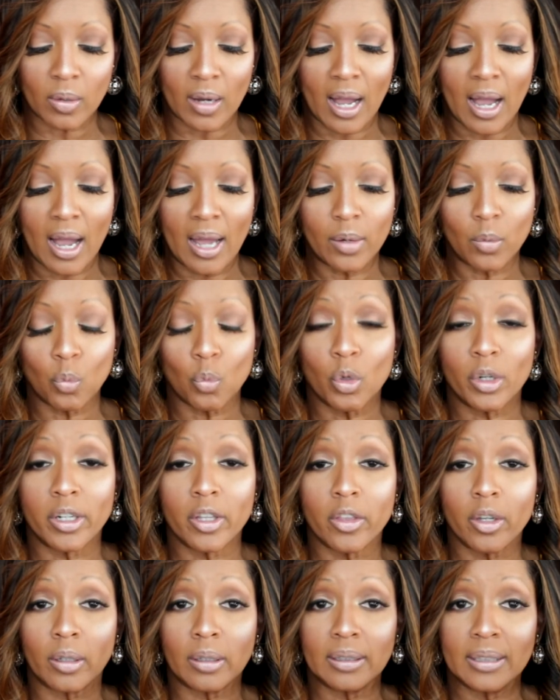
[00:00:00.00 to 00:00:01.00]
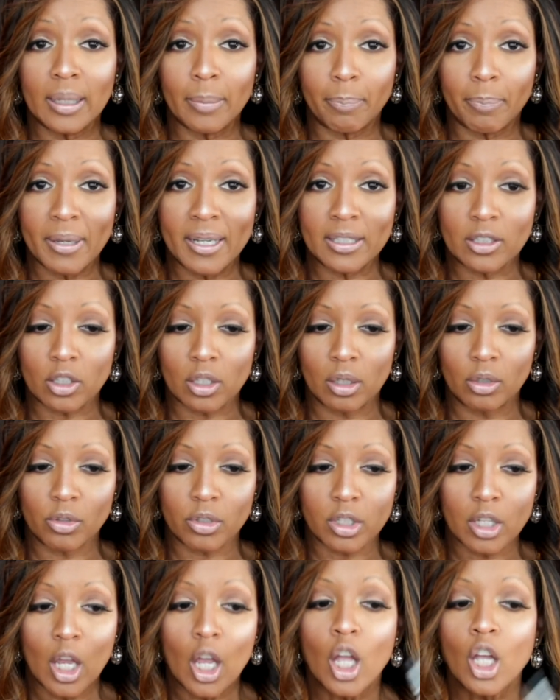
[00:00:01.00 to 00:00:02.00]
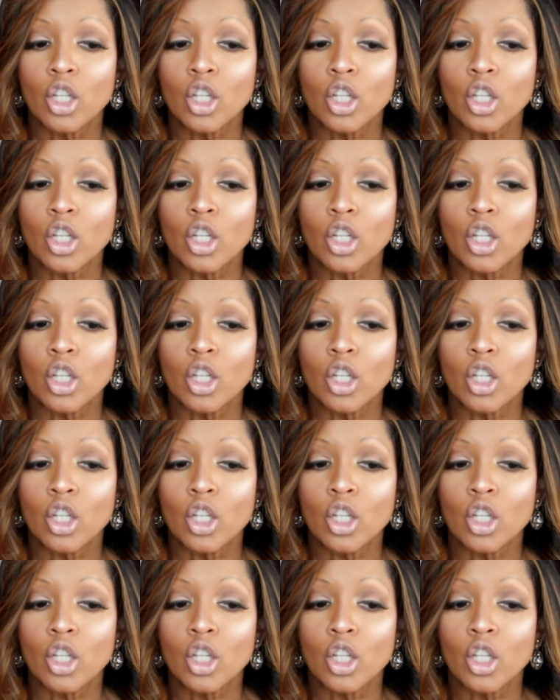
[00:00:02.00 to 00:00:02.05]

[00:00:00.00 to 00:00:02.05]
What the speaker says: got one of their lip pencils.